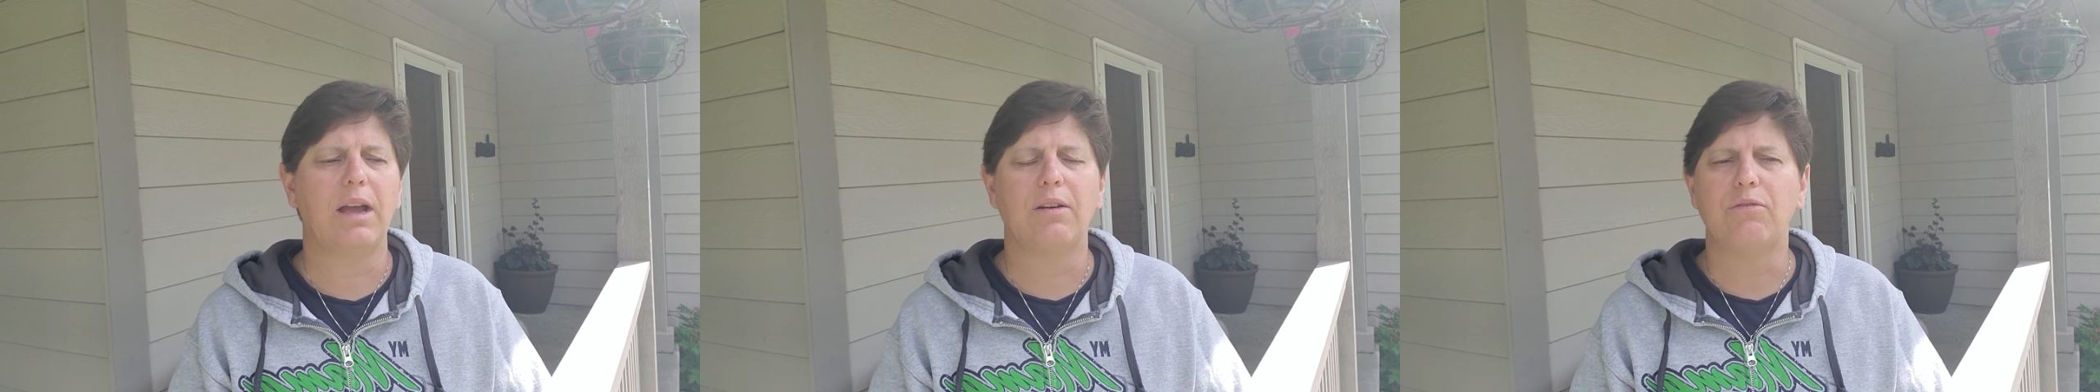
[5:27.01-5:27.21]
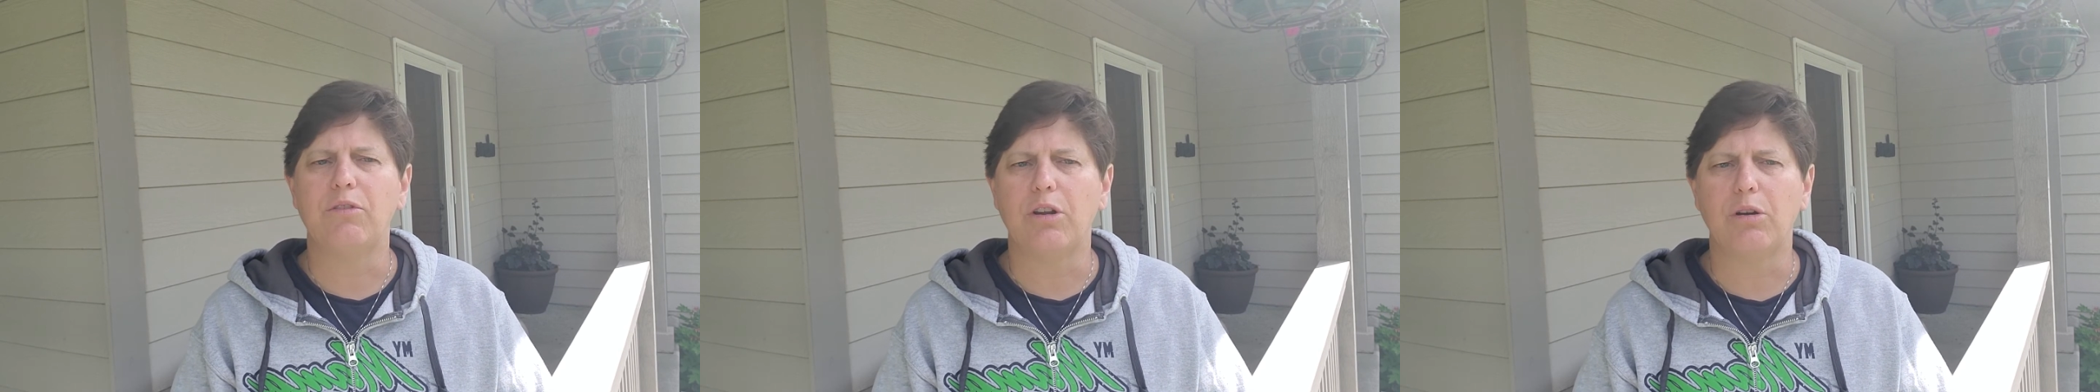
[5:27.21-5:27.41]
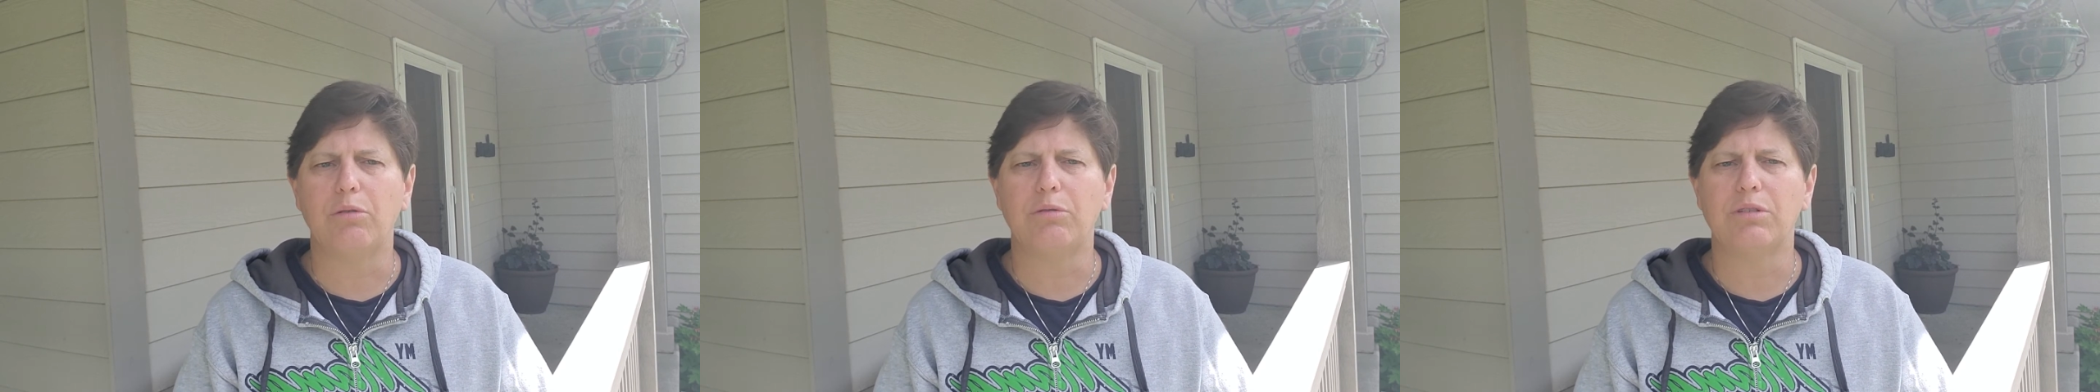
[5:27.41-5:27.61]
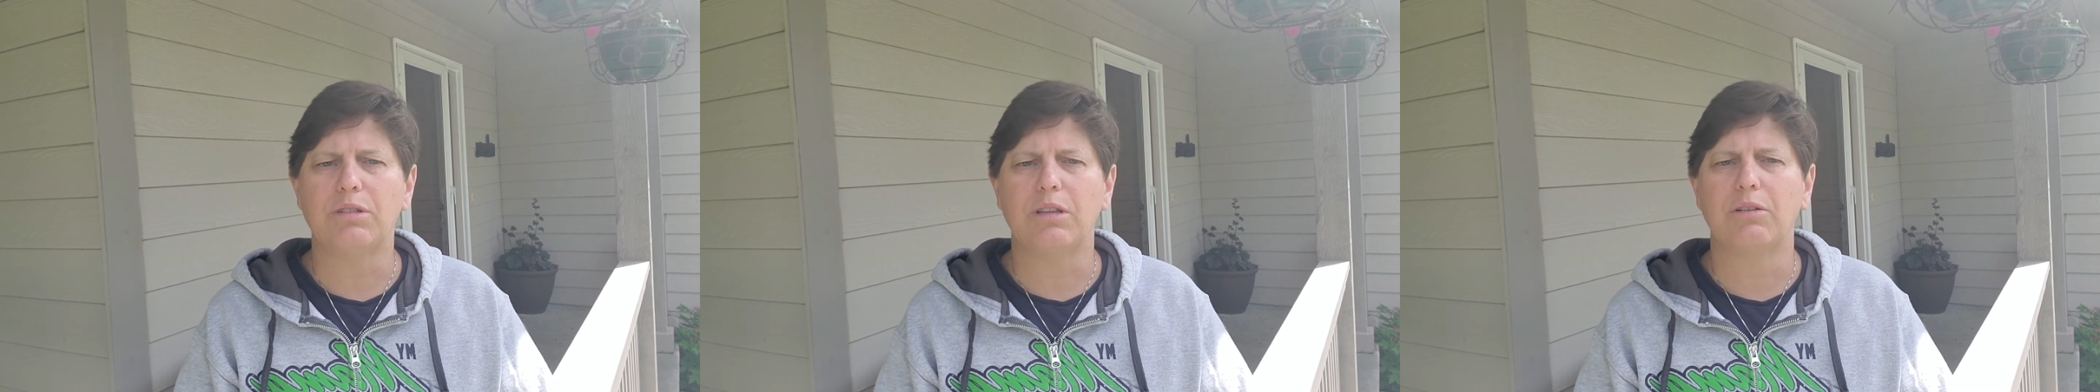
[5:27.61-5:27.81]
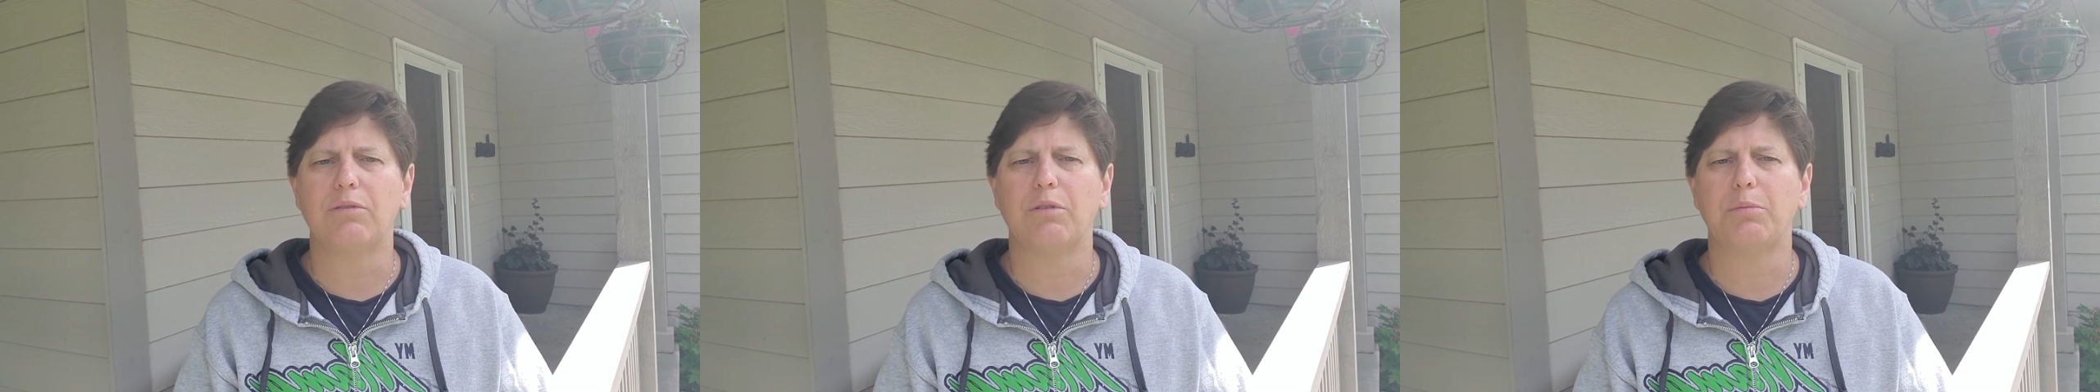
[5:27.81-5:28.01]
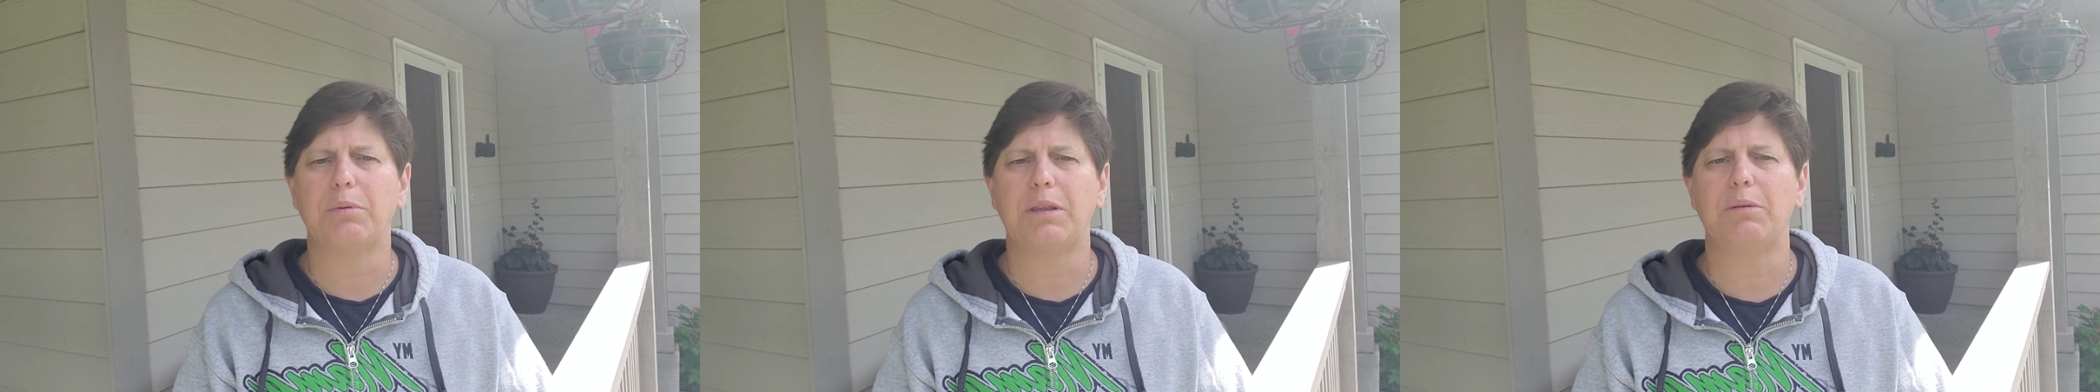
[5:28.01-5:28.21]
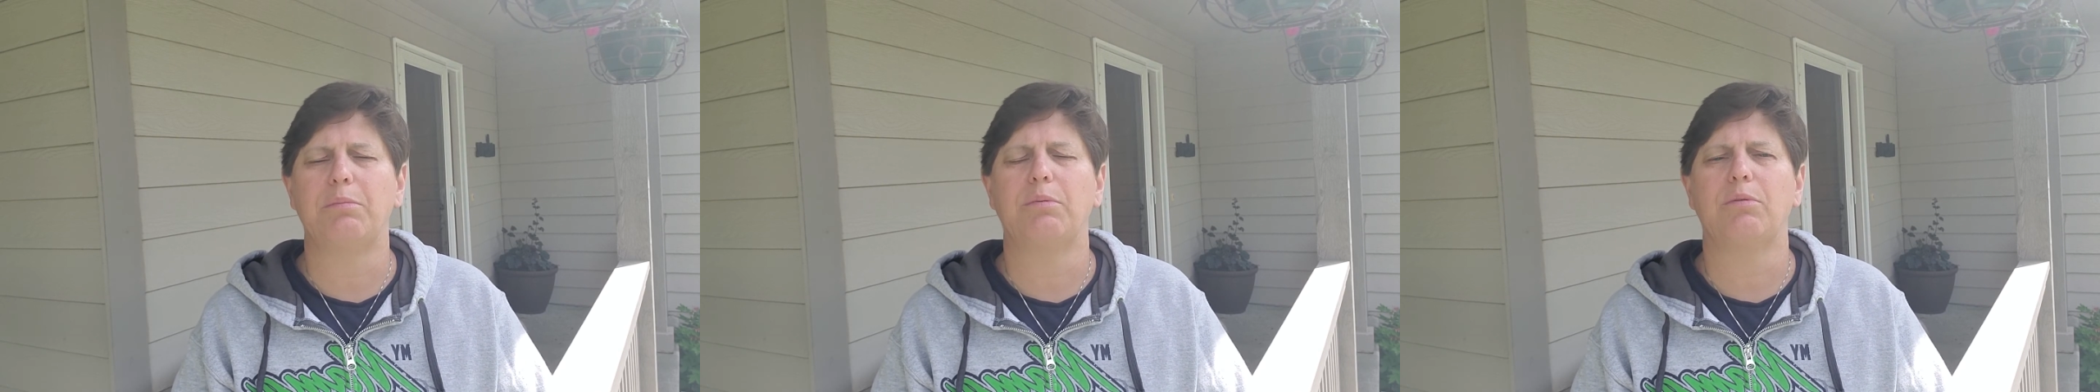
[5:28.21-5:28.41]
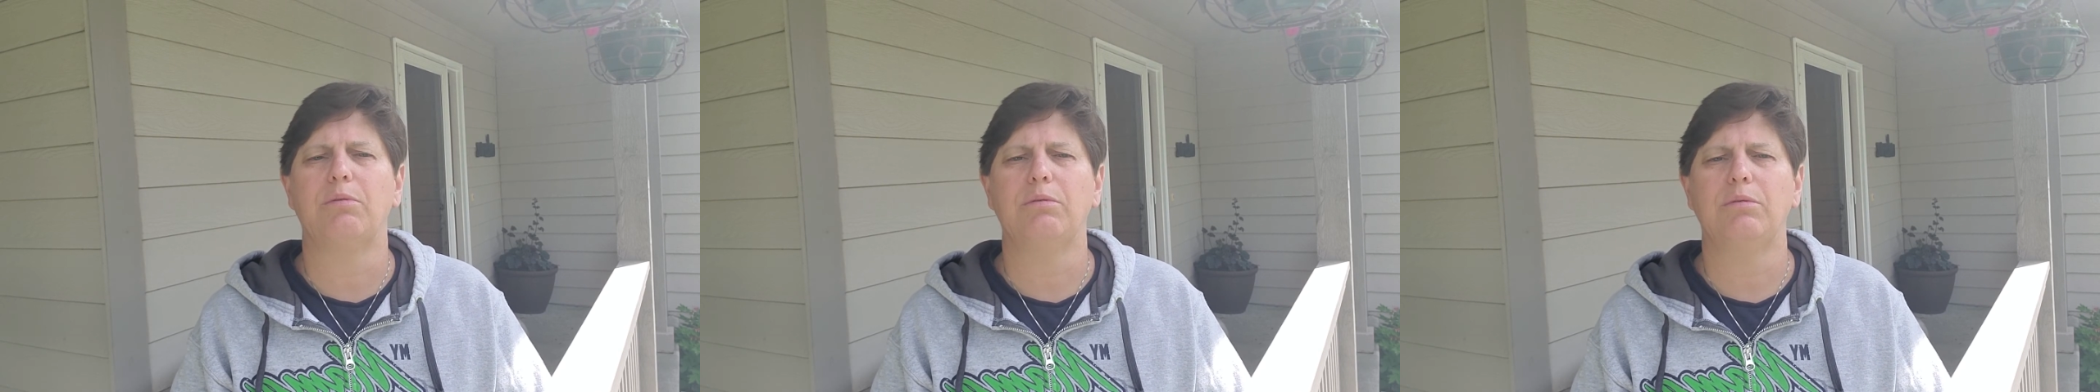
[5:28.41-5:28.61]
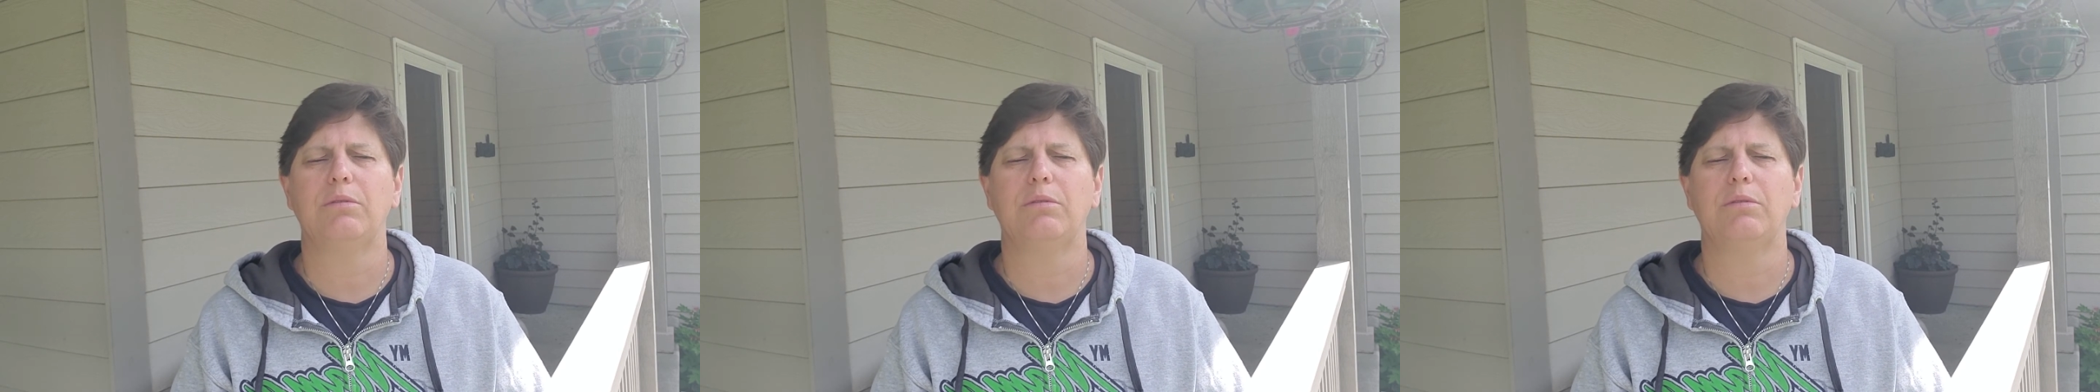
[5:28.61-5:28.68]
have known several people,